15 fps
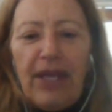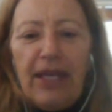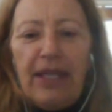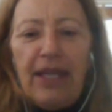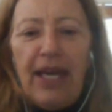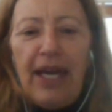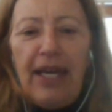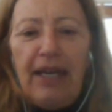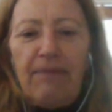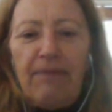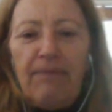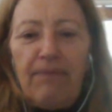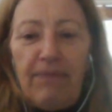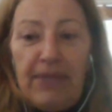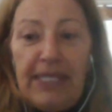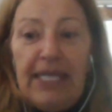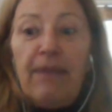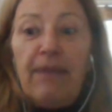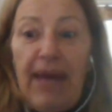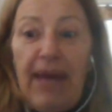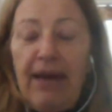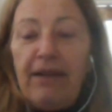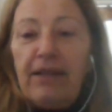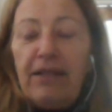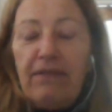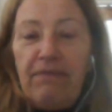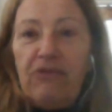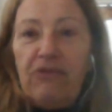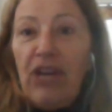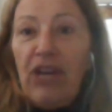they set about
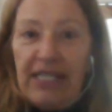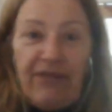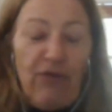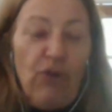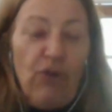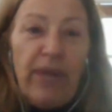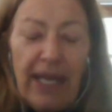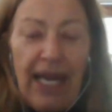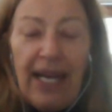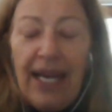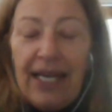transforming that,